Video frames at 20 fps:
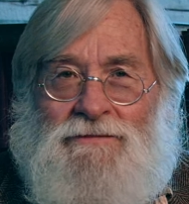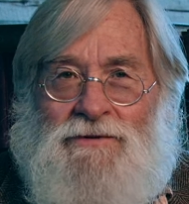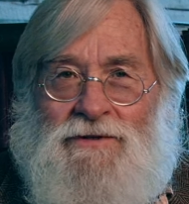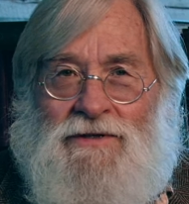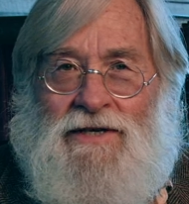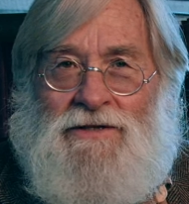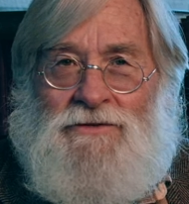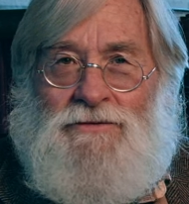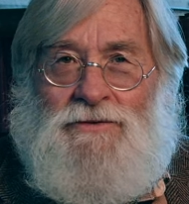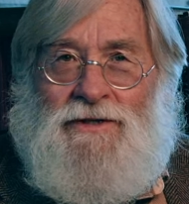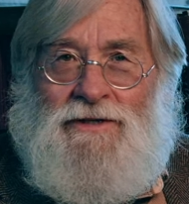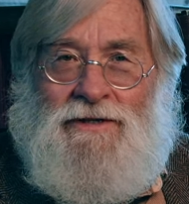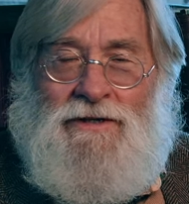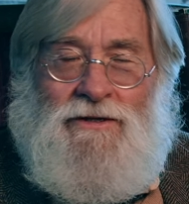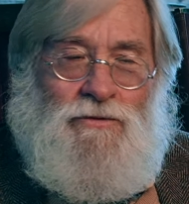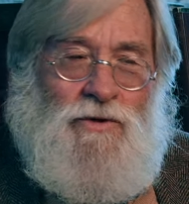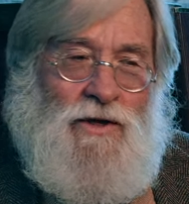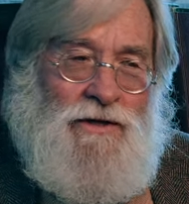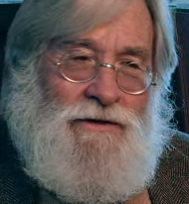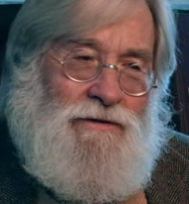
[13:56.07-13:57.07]
That's really
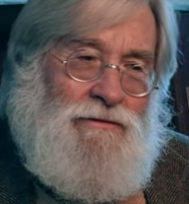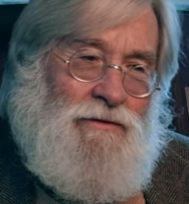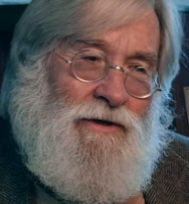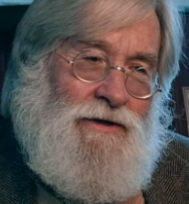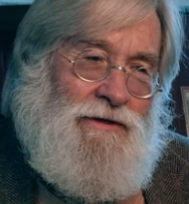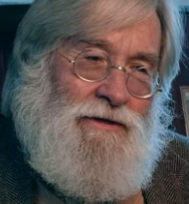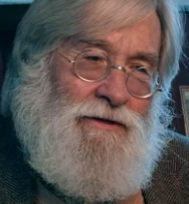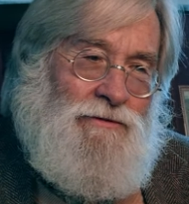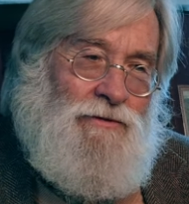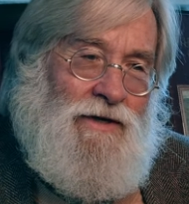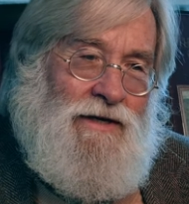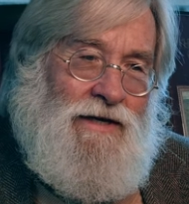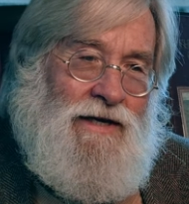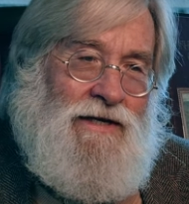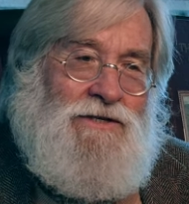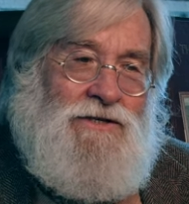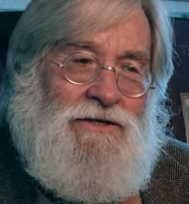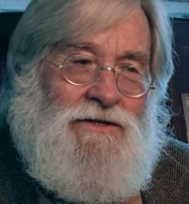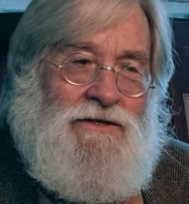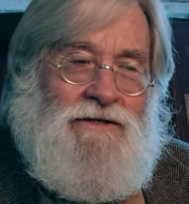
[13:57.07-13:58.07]
the one where you want to
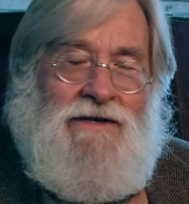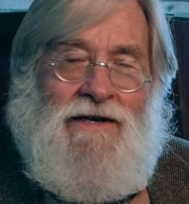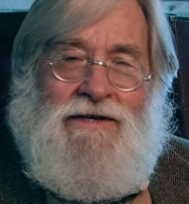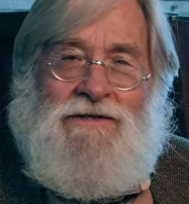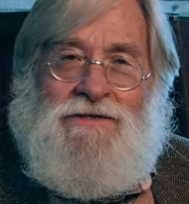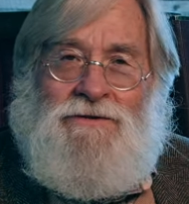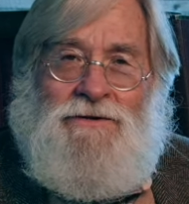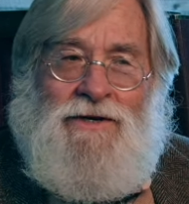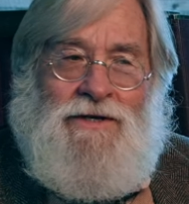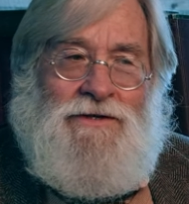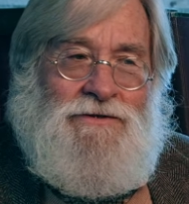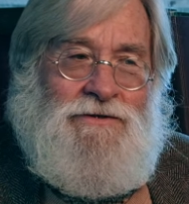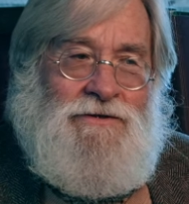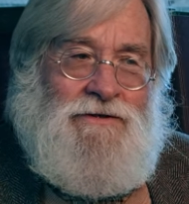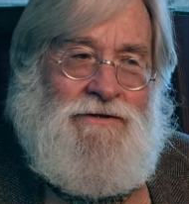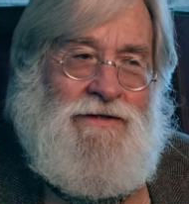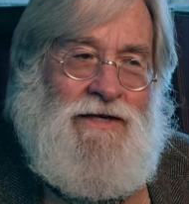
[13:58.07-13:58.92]
get to your next question.